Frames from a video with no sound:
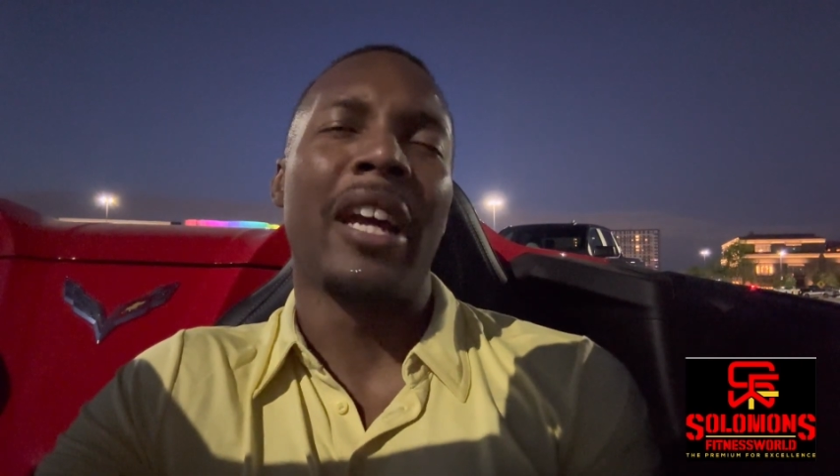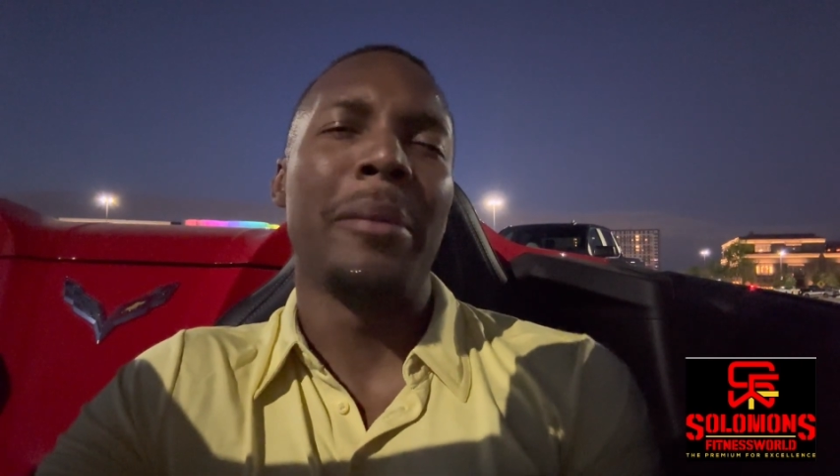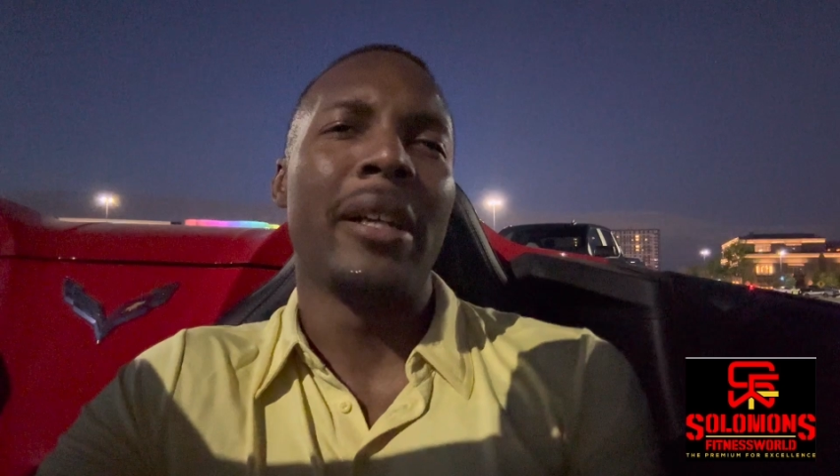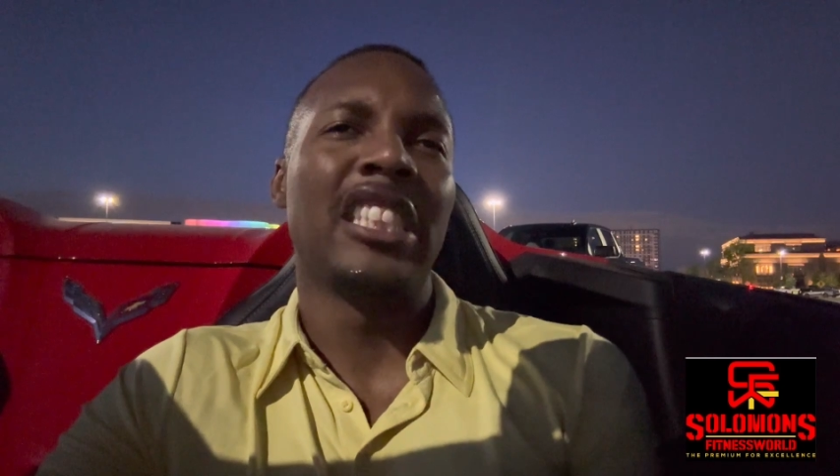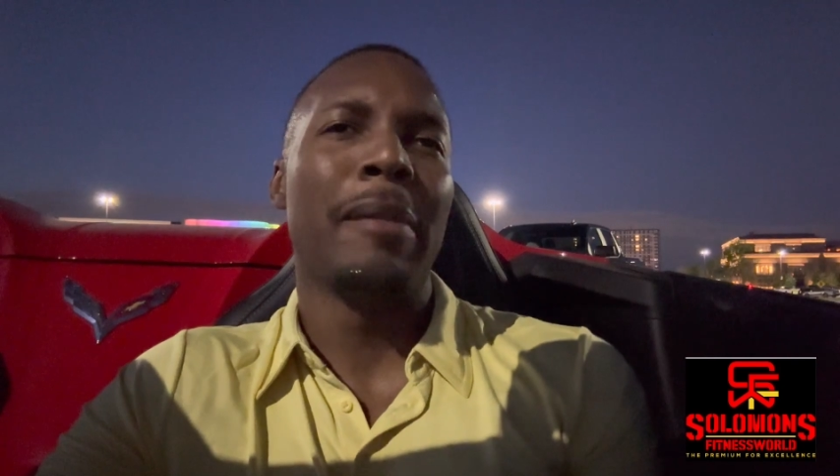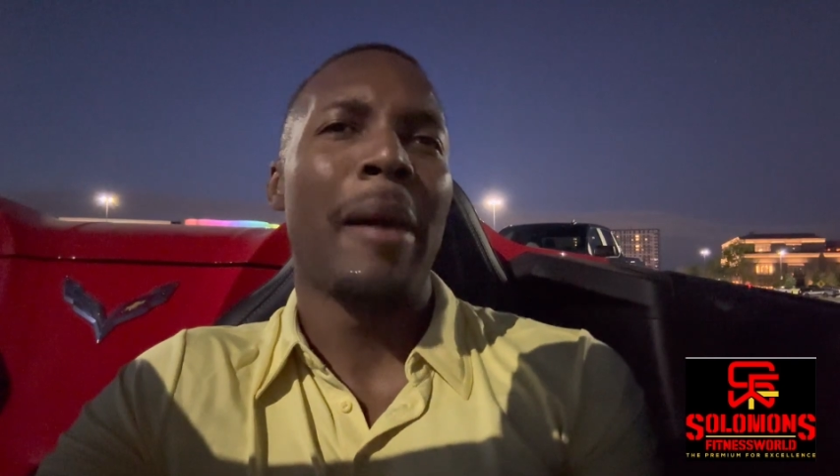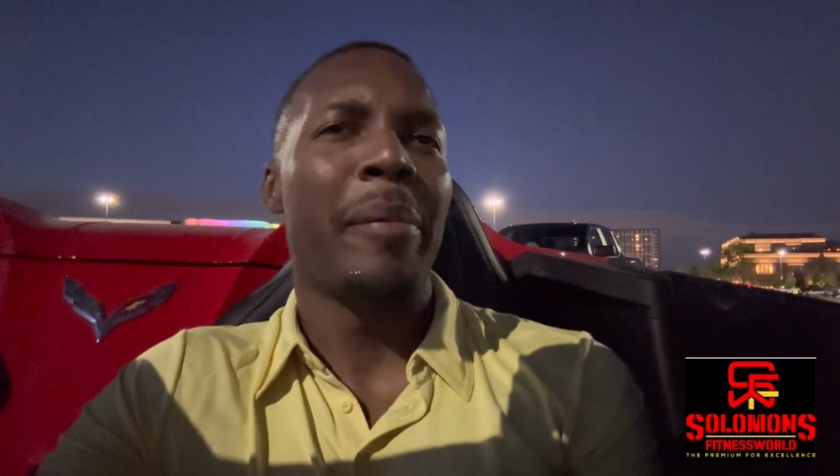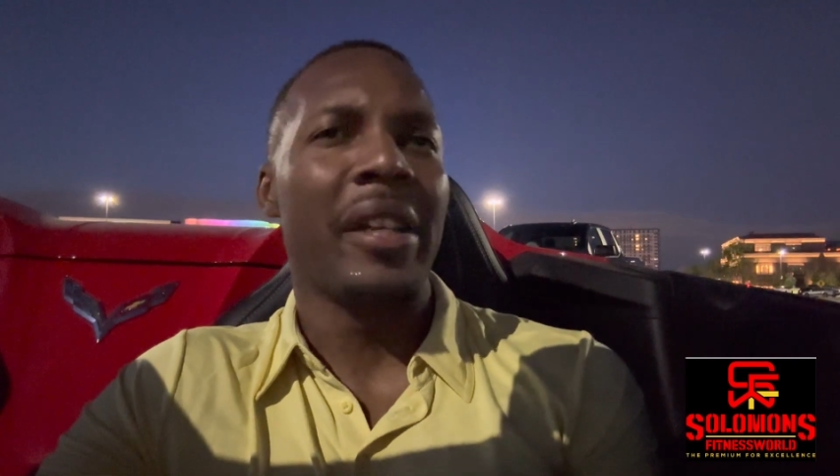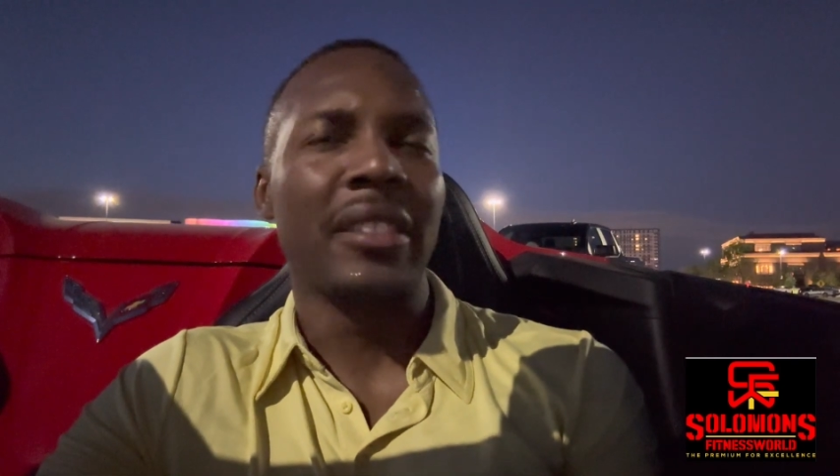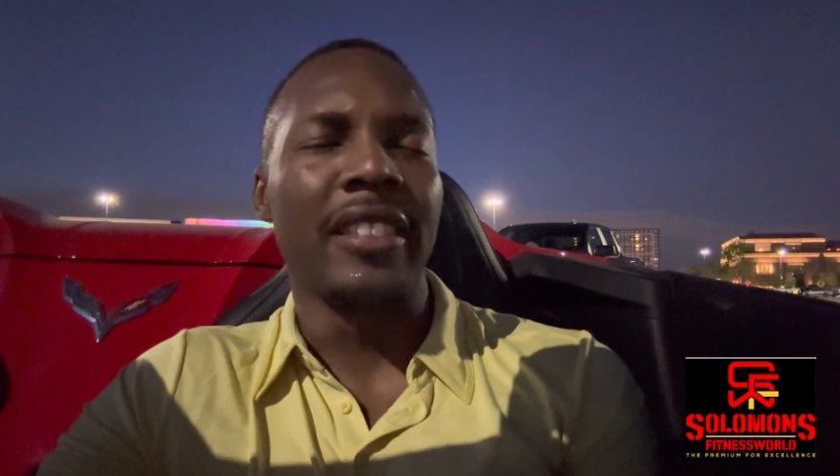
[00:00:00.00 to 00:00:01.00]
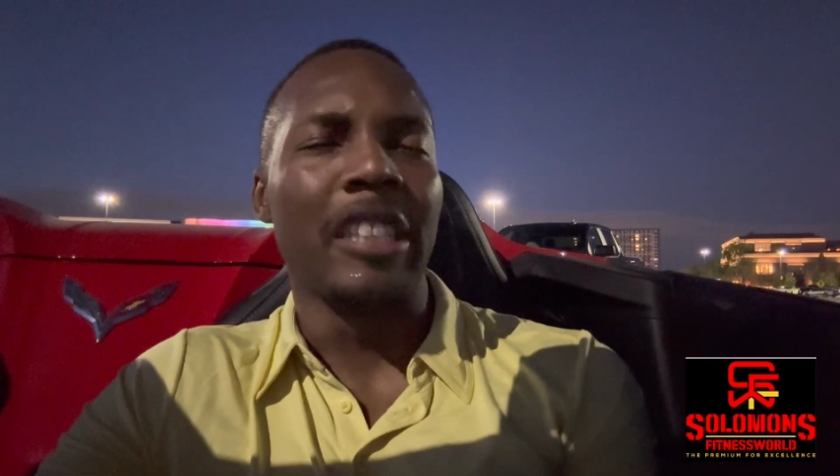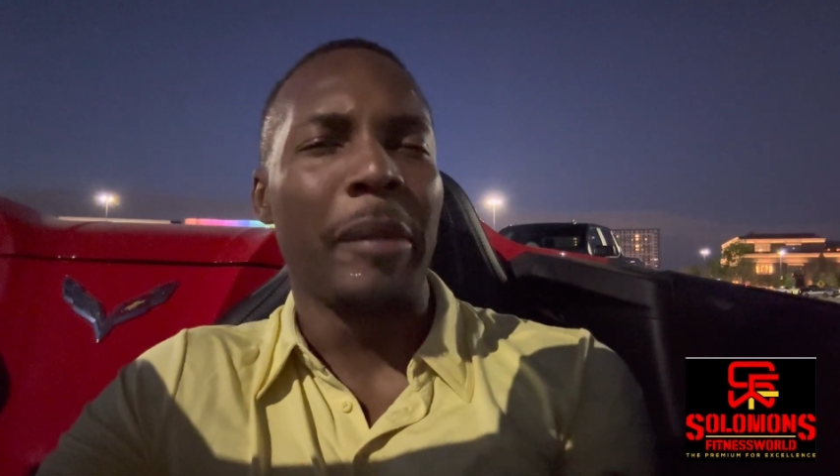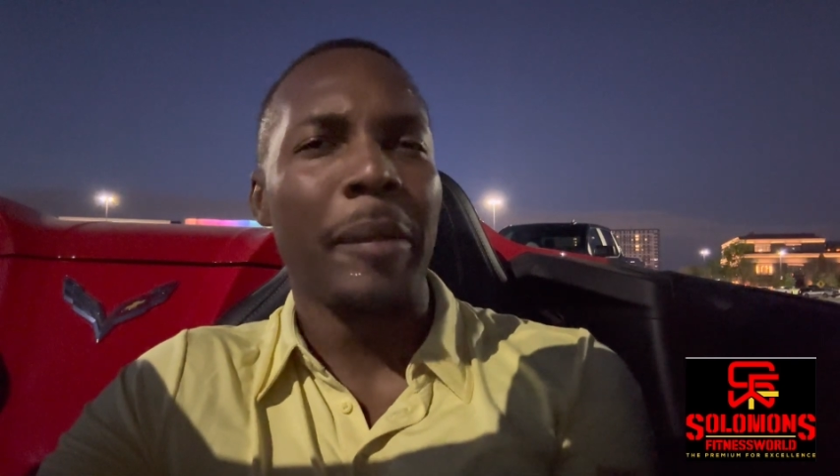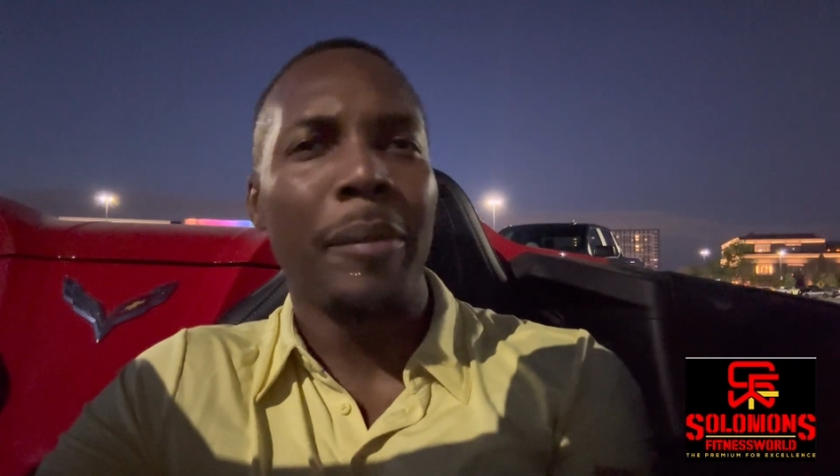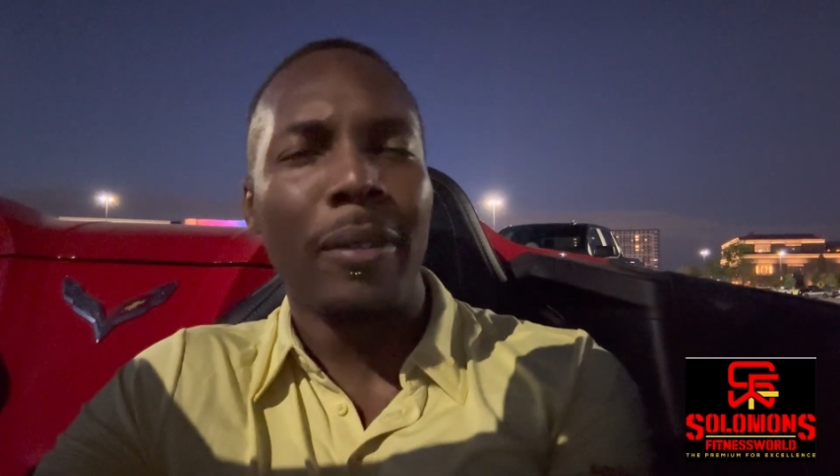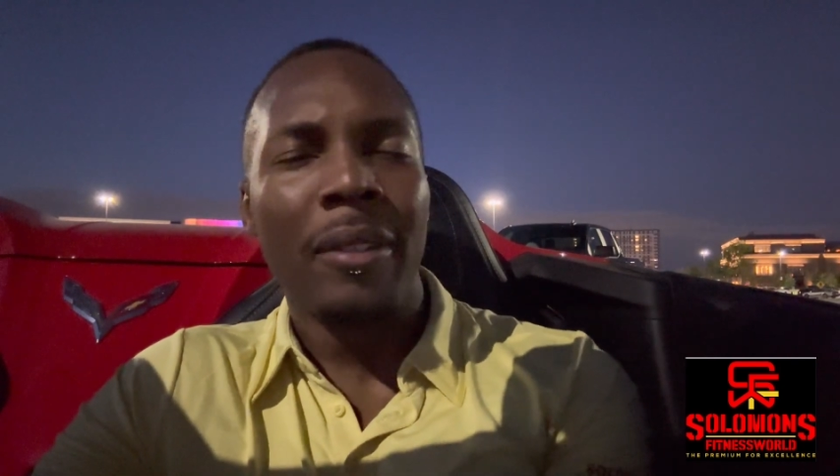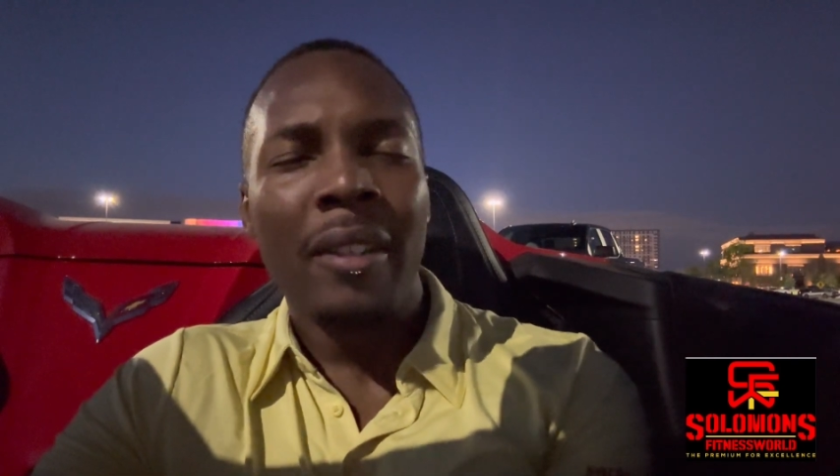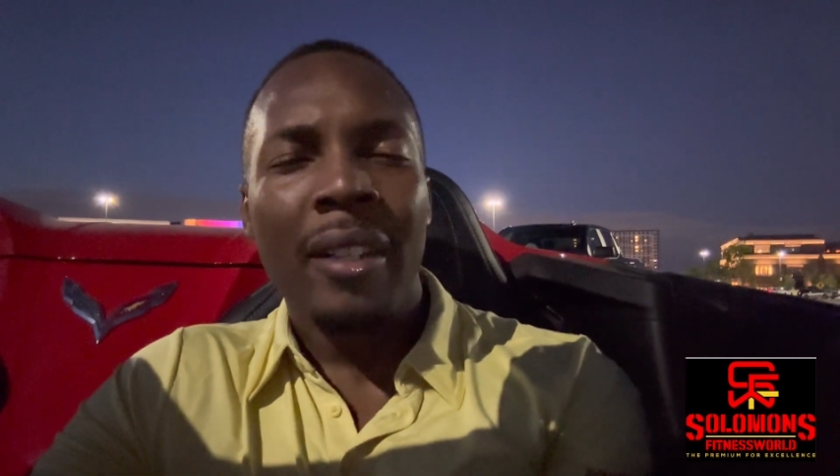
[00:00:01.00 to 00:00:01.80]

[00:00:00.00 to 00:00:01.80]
comes down to my business, the people